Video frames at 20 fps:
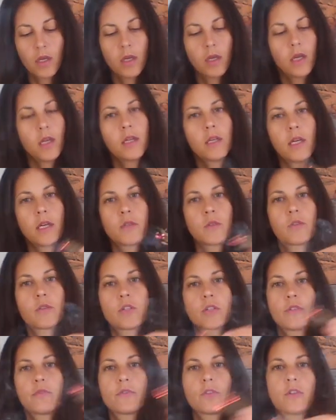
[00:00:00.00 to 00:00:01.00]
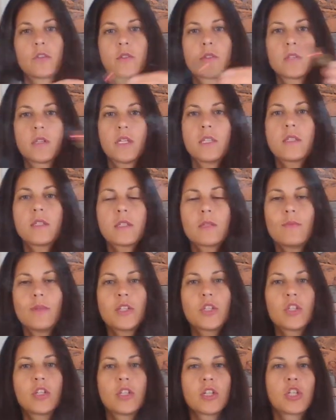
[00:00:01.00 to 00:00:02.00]
Hey, Cancer Shifters, let's
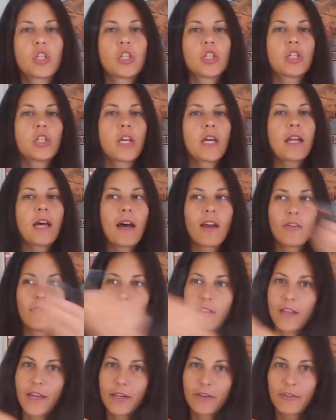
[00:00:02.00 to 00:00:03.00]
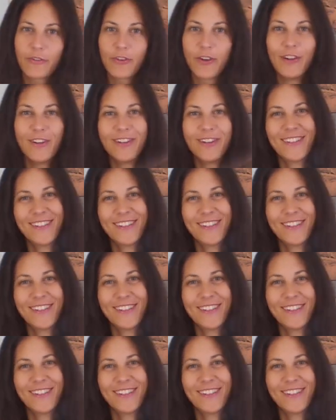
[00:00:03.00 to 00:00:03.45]
smudge the shit out of life.